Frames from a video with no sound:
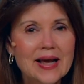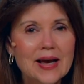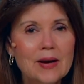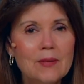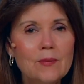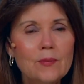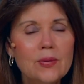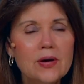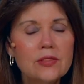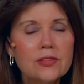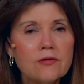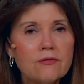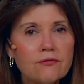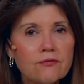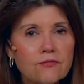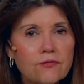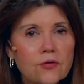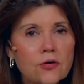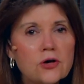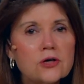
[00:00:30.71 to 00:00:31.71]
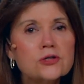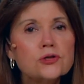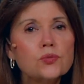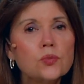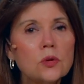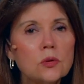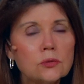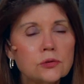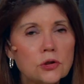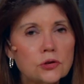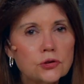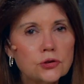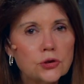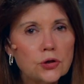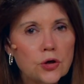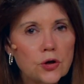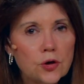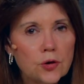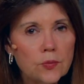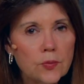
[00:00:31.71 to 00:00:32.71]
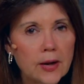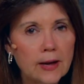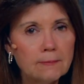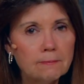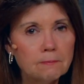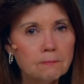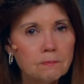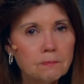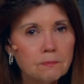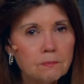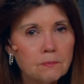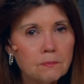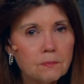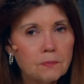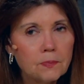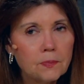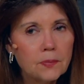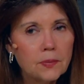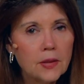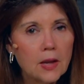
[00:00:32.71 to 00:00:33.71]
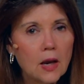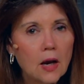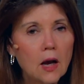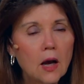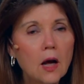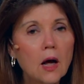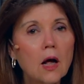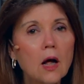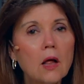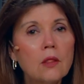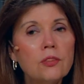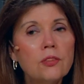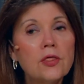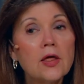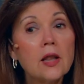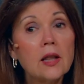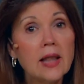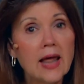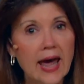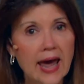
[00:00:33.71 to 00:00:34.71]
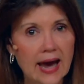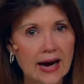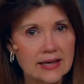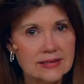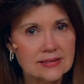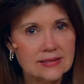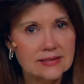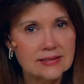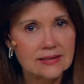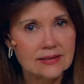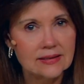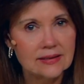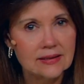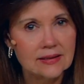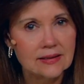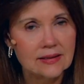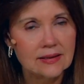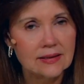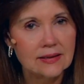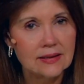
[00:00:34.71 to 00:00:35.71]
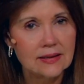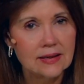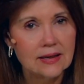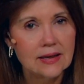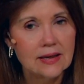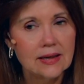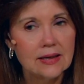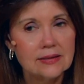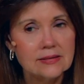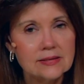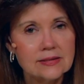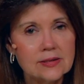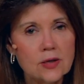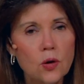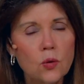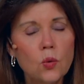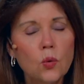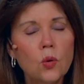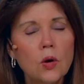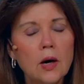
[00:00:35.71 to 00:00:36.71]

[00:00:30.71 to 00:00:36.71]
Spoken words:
But the first will determine the last. So